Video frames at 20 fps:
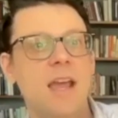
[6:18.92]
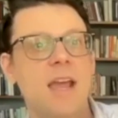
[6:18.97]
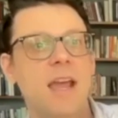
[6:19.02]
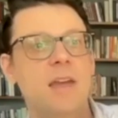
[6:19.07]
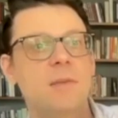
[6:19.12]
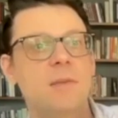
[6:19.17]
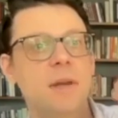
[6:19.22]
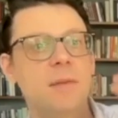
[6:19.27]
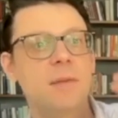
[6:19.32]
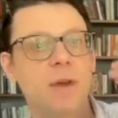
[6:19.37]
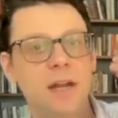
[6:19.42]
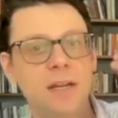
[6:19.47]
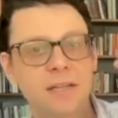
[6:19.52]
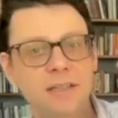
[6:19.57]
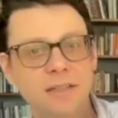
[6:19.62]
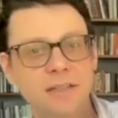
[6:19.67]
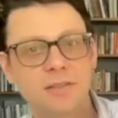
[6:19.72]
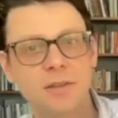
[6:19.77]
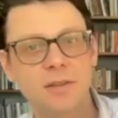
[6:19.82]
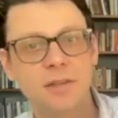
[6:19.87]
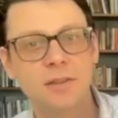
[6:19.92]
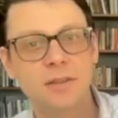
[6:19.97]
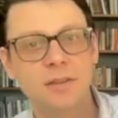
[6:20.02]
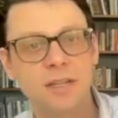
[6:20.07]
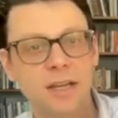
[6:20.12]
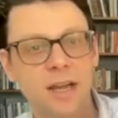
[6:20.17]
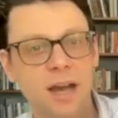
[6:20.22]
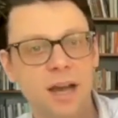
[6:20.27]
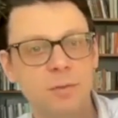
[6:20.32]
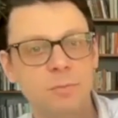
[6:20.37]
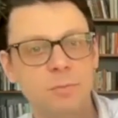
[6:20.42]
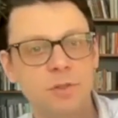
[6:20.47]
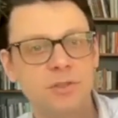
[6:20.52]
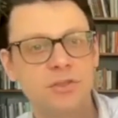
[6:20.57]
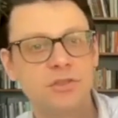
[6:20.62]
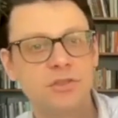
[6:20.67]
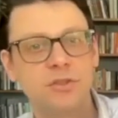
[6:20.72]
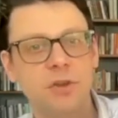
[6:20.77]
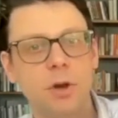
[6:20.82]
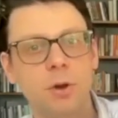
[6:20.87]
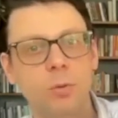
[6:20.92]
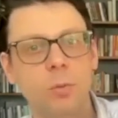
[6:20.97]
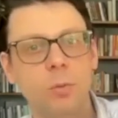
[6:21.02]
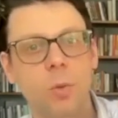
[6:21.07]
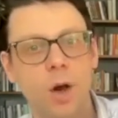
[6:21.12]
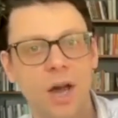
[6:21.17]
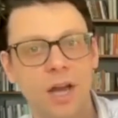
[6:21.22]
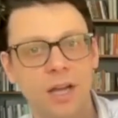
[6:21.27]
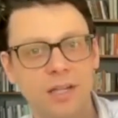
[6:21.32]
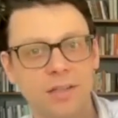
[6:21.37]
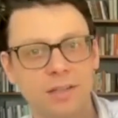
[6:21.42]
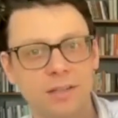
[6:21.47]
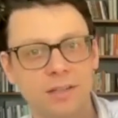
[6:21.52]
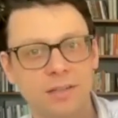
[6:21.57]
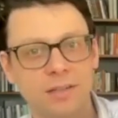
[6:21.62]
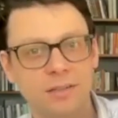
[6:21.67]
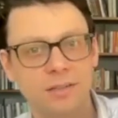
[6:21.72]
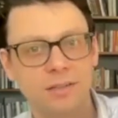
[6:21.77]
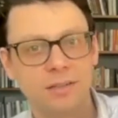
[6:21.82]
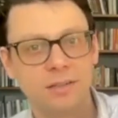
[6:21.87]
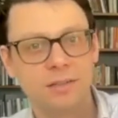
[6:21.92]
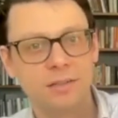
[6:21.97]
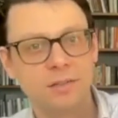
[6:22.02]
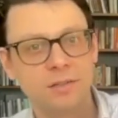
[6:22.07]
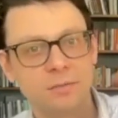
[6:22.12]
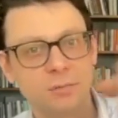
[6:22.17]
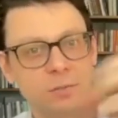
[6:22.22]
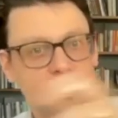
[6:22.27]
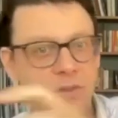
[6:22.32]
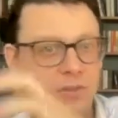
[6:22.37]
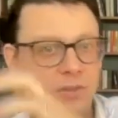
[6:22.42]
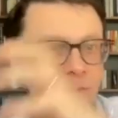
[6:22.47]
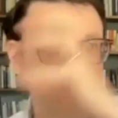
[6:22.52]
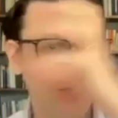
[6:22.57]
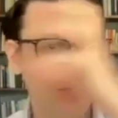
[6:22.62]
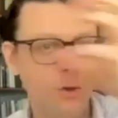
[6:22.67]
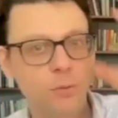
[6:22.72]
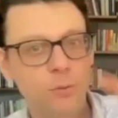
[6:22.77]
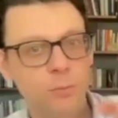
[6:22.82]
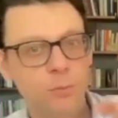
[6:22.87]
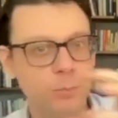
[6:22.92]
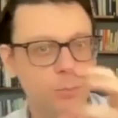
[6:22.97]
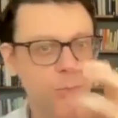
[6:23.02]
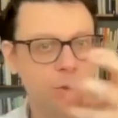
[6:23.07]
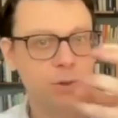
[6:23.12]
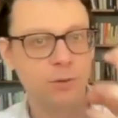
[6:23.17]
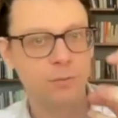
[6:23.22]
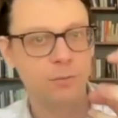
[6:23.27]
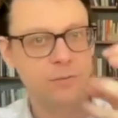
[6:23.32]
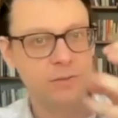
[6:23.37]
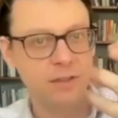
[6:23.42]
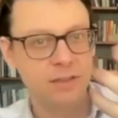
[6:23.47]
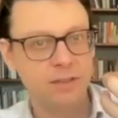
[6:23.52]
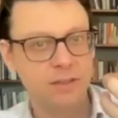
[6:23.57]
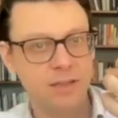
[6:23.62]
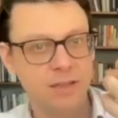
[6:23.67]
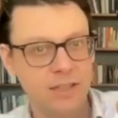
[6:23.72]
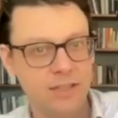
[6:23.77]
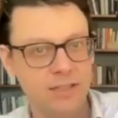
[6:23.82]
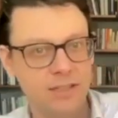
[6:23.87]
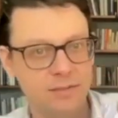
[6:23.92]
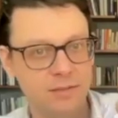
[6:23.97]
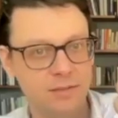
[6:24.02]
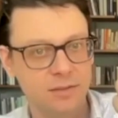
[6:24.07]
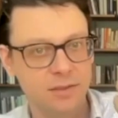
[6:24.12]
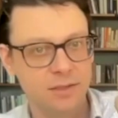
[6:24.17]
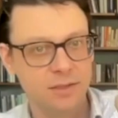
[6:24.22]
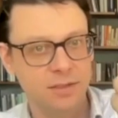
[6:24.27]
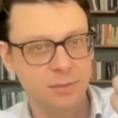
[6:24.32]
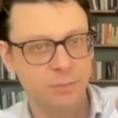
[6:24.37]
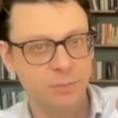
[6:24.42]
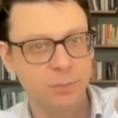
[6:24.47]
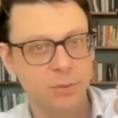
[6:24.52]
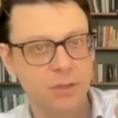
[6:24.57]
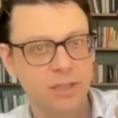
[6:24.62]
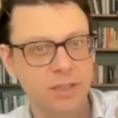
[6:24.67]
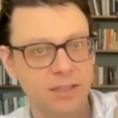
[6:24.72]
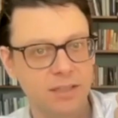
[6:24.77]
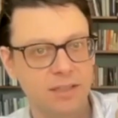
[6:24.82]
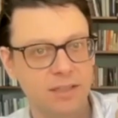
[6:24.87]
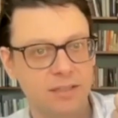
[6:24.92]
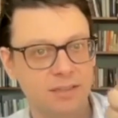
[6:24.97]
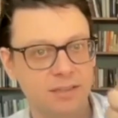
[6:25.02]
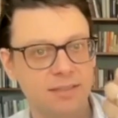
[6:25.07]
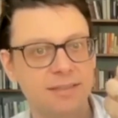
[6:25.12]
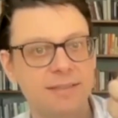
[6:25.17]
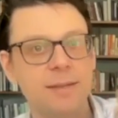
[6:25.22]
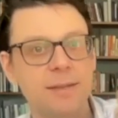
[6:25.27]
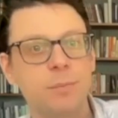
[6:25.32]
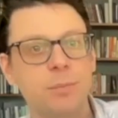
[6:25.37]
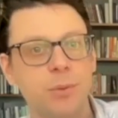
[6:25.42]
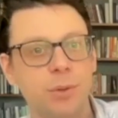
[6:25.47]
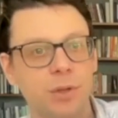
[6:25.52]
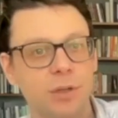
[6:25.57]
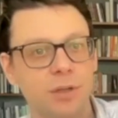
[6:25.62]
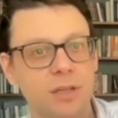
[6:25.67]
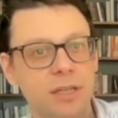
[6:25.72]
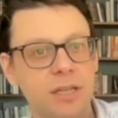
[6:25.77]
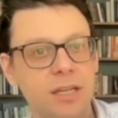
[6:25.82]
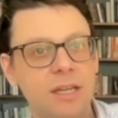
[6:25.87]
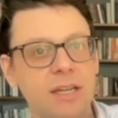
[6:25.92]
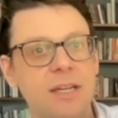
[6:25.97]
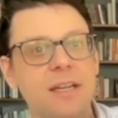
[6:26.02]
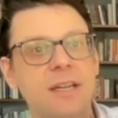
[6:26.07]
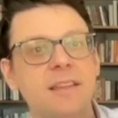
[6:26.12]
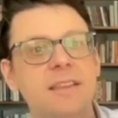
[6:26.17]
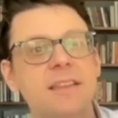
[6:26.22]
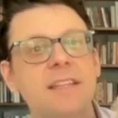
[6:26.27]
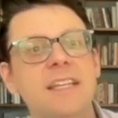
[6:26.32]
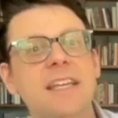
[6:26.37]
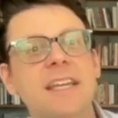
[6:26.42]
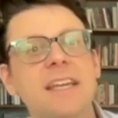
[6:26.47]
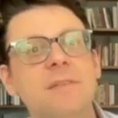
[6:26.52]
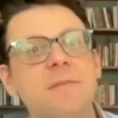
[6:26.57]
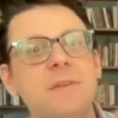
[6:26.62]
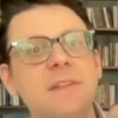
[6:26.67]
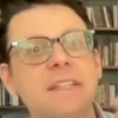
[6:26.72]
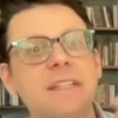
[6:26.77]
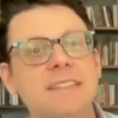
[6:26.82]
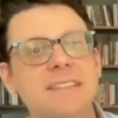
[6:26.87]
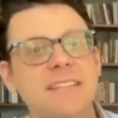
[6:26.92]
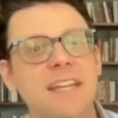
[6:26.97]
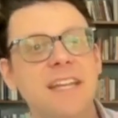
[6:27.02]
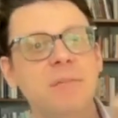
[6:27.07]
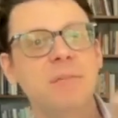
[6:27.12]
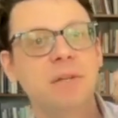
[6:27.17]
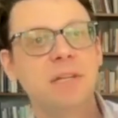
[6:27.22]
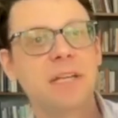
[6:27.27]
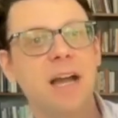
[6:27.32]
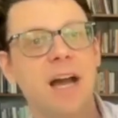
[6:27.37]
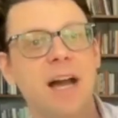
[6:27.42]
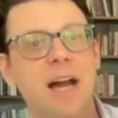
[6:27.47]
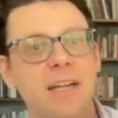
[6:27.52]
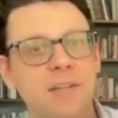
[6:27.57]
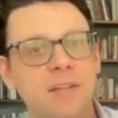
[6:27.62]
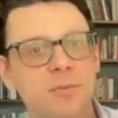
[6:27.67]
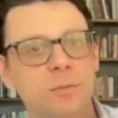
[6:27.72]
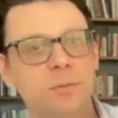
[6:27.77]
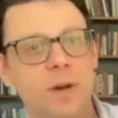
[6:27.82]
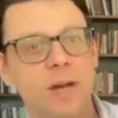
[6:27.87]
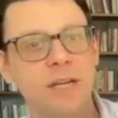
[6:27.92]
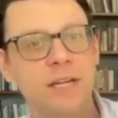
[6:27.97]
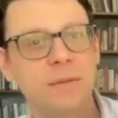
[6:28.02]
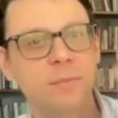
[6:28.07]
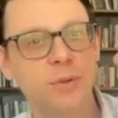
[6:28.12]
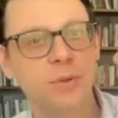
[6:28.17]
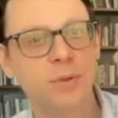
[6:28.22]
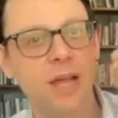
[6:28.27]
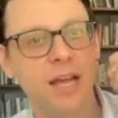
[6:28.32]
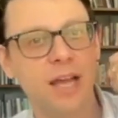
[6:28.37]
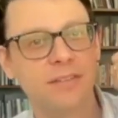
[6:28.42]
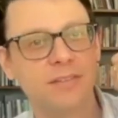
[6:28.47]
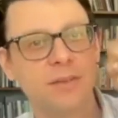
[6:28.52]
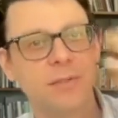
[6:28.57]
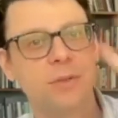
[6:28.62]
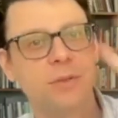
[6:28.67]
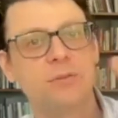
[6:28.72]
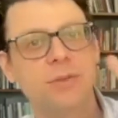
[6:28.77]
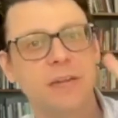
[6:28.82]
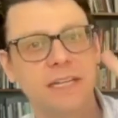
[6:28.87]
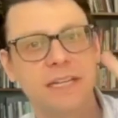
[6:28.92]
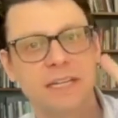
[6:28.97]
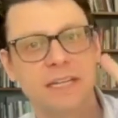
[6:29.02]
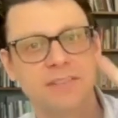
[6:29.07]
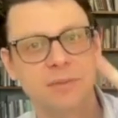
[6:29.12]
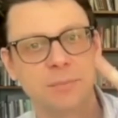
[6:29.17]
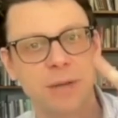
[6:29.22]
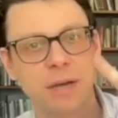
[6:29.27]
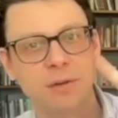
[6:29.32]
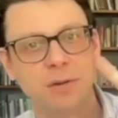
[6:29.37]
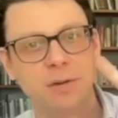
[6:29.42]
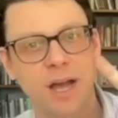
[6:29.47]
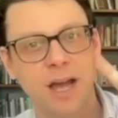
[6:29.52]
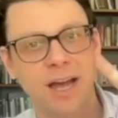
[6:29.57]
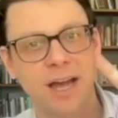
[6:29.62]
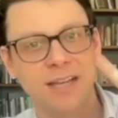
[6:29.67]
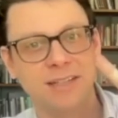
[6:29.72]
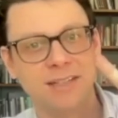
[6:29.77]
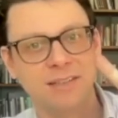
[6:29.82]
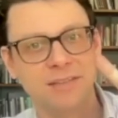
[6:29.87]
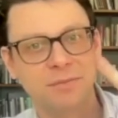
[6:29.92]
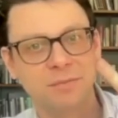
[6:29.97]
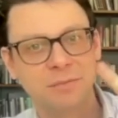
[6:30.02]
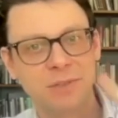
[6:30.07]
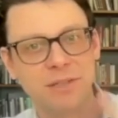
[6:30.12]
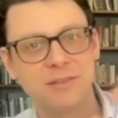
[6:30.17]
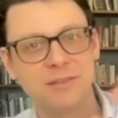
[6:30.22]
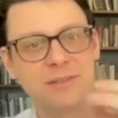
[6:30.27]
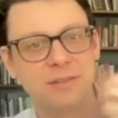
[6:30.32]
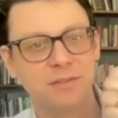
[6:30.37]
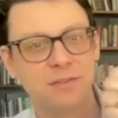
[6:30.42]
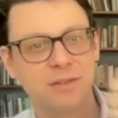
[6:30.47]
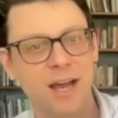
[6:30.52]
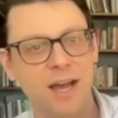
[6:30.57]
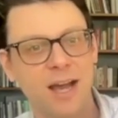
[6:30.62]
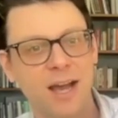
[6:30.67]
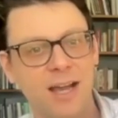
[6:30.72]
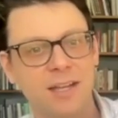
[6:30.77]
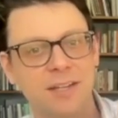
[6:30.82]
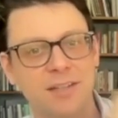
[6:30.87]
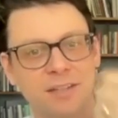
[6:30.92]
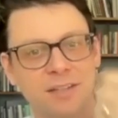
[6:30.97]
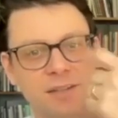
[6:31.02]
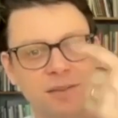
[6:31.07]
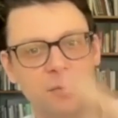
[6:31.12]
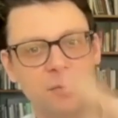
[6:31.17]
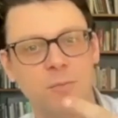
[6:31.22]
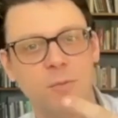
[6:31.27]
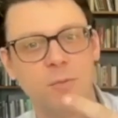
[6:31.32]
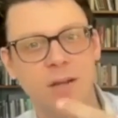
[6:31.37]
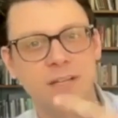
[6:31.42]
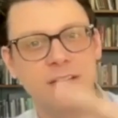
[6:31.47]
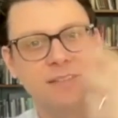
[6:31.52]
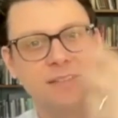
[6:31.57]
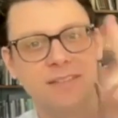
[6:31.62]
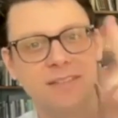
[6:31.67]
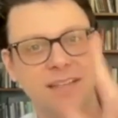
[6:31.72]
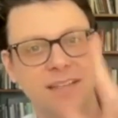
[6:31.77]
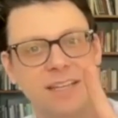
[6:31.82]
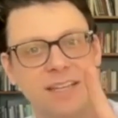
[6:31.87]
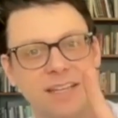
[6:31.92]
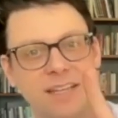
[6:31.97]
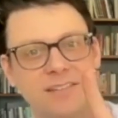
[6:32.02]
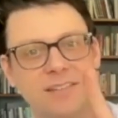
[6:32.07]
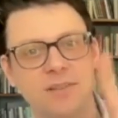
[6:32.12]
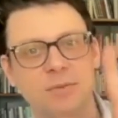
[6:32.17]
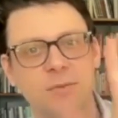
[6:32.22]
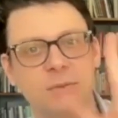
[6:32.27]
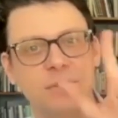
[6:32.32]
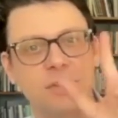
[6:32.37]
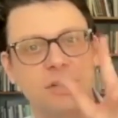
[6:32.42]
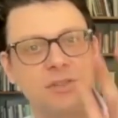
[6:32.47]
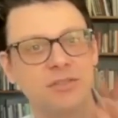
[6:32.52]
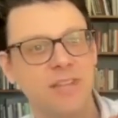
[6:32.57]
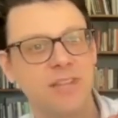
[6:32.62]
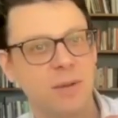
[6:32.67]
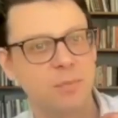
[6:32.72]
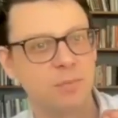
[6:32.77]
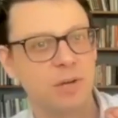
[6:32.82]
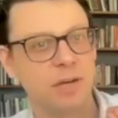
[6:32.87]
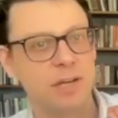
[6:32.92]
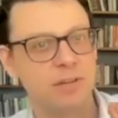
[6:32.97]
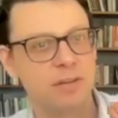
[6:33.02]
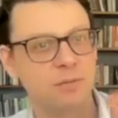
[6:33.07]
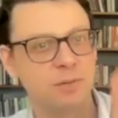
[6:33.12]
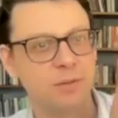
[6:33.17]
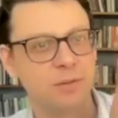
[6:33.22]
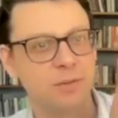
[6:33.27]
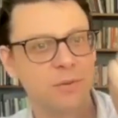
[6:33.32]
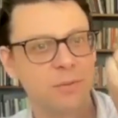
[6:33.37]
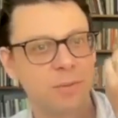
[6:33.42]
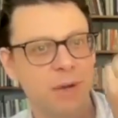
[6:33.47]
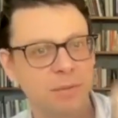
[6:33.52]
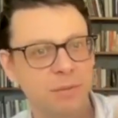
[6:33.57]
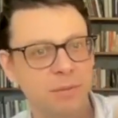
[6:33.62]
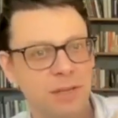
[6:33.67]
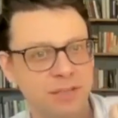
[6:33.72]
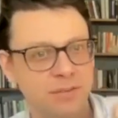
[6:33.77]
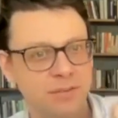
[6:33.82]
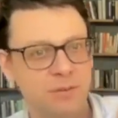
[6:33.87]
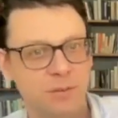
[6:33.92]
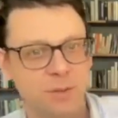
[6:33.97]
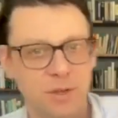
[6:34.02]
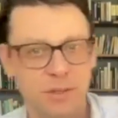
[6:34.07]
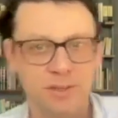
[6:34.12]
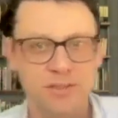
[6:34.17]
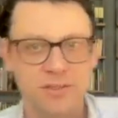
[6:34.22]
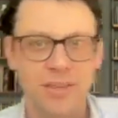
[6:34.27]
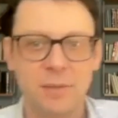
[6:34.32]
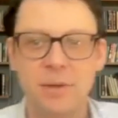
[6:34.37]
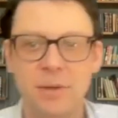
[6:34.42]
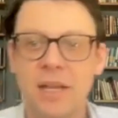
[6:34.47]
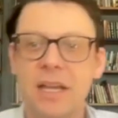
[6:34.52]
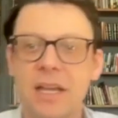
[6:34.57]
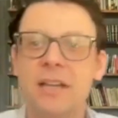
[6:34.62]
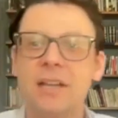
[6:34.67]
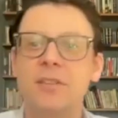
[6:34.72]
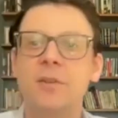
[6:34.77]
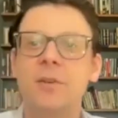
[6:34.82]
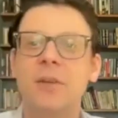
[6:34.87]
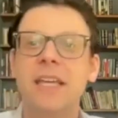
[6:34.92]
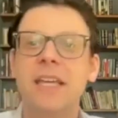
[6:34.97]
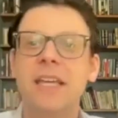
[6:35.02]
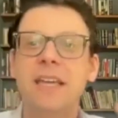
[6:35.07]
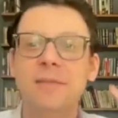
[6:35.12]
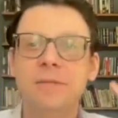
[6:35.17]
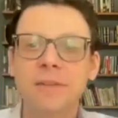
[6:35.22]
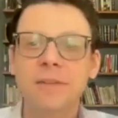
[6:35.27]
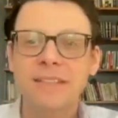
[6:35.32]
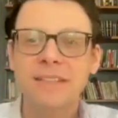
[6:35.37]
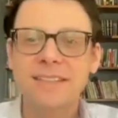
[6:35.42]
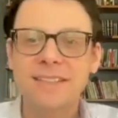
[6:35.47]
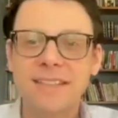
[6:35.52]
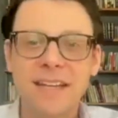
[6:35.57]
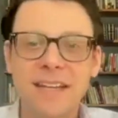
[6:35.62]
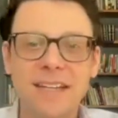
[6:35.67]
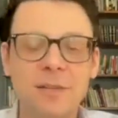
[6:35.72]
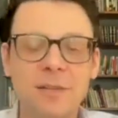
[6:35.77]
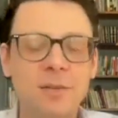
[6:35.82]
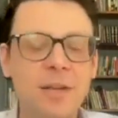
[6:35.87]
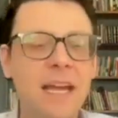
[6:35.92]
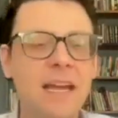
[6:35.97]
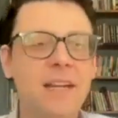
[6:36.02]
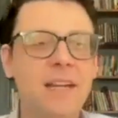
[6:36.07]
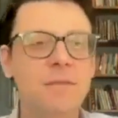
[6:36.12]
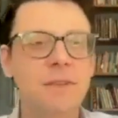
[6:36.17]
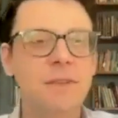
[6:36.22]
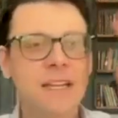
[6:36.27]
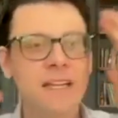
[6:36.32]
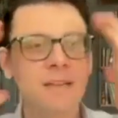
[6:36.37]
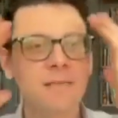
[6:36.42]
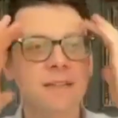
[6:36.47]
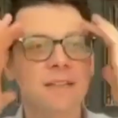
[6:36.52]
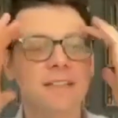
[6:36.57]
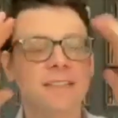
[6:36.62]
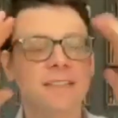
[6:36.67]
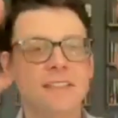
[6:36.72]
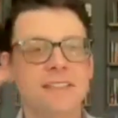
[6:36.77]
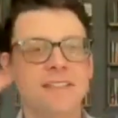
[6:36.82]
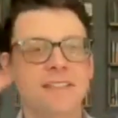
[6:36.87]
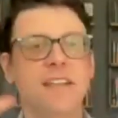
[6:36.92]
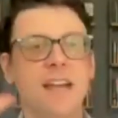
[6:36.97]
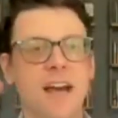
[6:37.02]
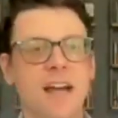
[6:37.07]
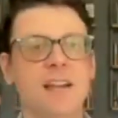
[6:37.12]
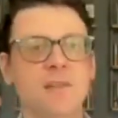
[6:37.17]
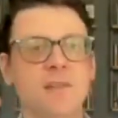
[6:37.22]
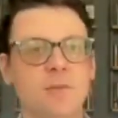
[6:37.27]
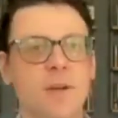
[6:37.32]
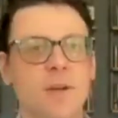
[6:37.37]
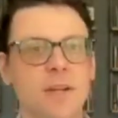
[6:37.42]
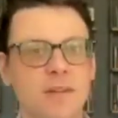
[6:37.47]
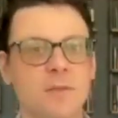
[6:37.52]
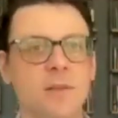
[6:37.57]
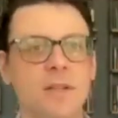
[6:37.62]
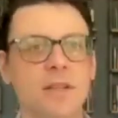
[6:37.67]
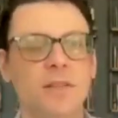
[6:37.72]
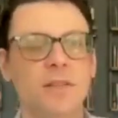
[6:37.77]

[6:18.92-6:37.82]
And Maimonides thought that God was so one, was so perfectly complete and simple, that even the statement God is one implies a threeness about God, because there's God, the oneness, and the isness, which are separate, whereas for Maimonides, they're all the same. So even the sentence God is one doesn't work.